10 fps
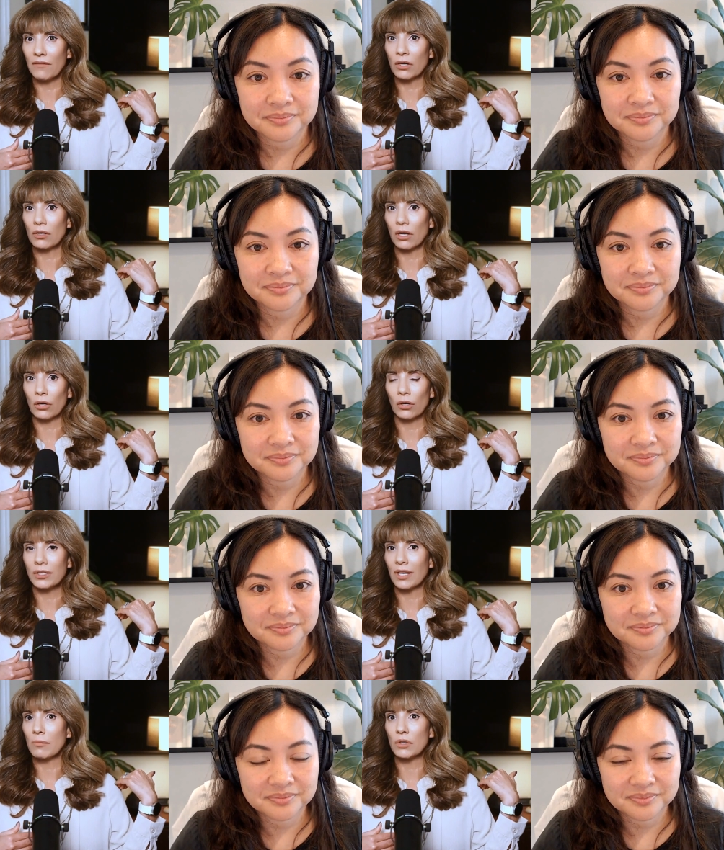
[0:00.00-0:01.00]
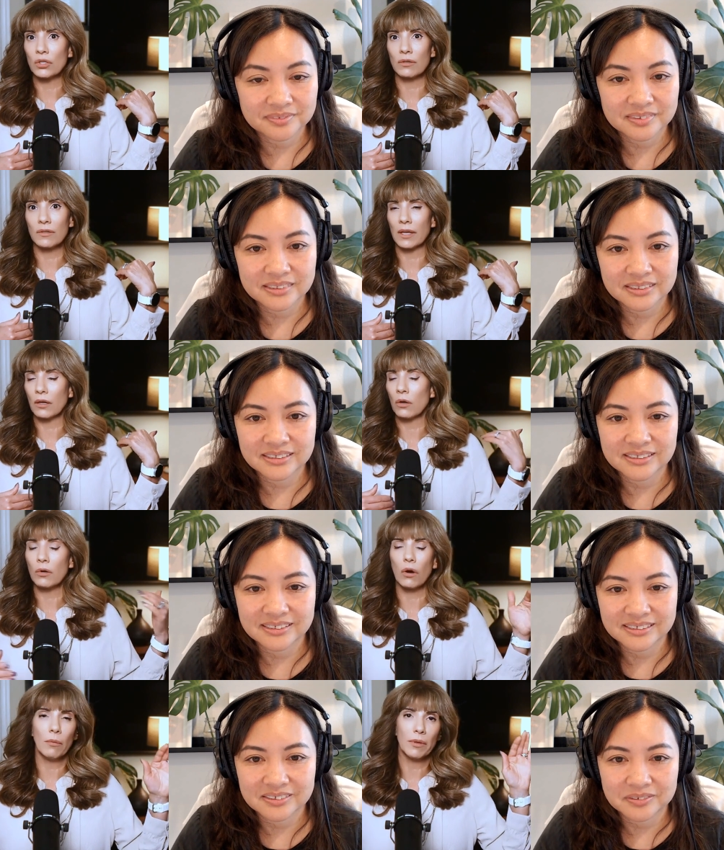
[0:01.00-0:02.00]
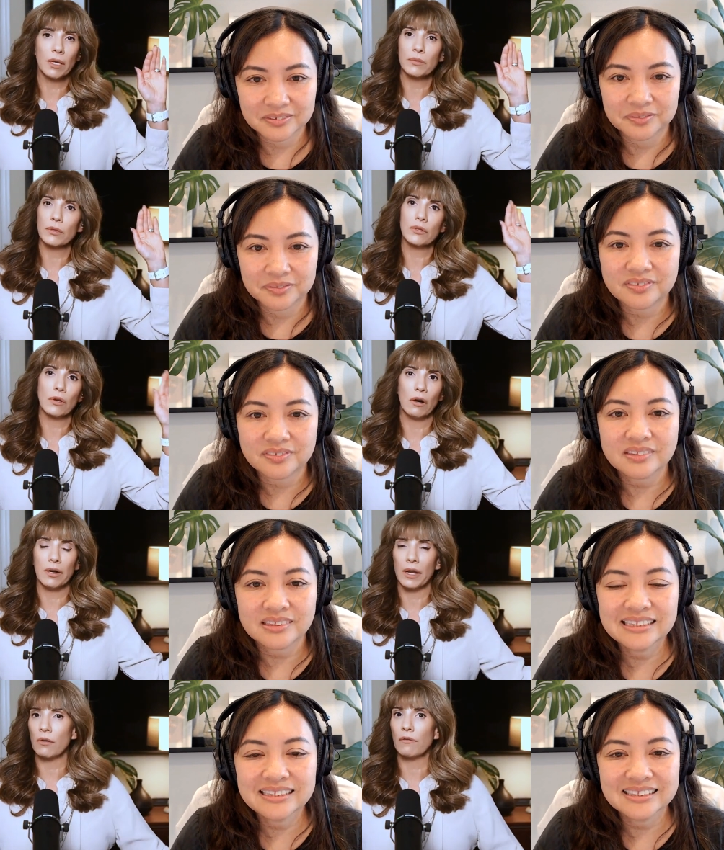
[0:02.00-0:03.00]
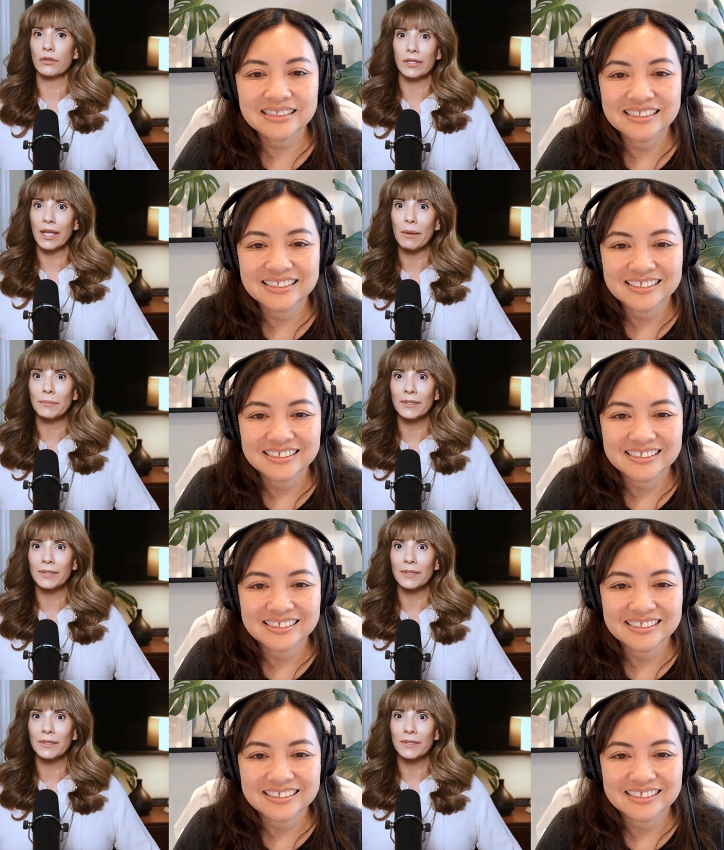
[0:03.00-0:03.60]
Speaker 1: o'clock her time. And she's like, oh, Carmen, I'm so sorry I overslept.